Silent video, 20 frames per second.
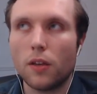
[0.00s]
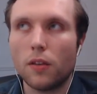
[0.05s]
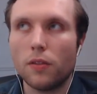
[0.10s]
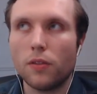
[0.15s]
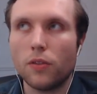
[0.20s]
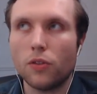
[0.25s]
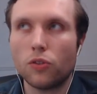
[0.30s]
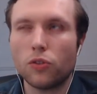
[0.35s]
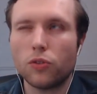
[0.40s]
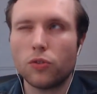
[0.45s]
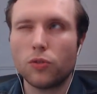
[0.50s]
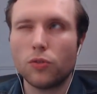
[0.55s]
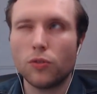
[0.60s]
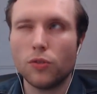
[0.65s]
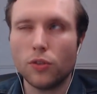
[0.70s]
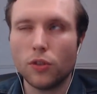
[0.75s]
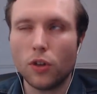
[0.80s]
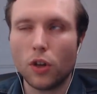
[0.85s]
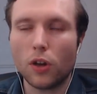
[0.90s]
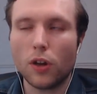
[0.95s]
there's
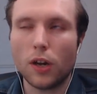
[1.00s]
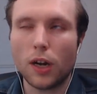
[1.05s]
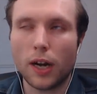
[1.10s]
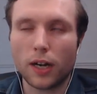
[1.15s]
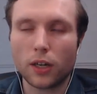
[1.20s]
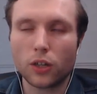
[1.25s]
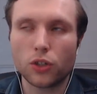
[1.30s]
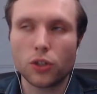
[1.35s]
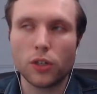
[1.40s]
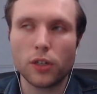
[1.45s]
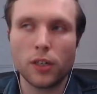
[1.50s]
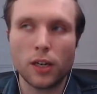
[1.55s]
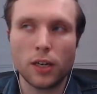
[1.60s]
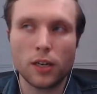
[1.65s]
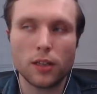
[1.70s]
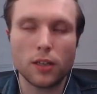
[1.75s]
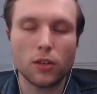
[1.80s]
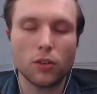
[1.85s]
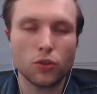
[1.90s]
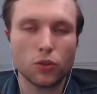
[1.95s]
not actually
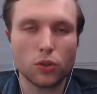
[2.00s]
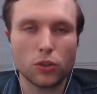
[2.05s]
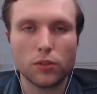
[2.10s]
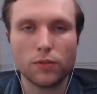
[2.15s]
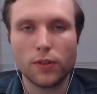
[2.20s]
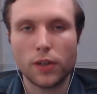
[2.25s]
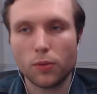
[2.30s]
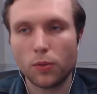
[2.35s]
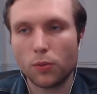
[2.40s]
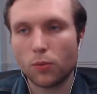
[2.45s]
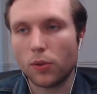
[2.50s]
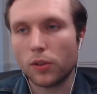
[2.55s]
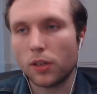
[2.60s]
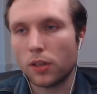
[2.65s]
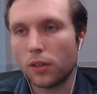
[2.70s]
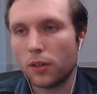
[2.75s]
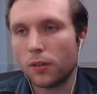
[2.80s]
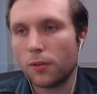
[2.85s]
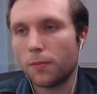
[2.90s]
anything unjustified with what they did.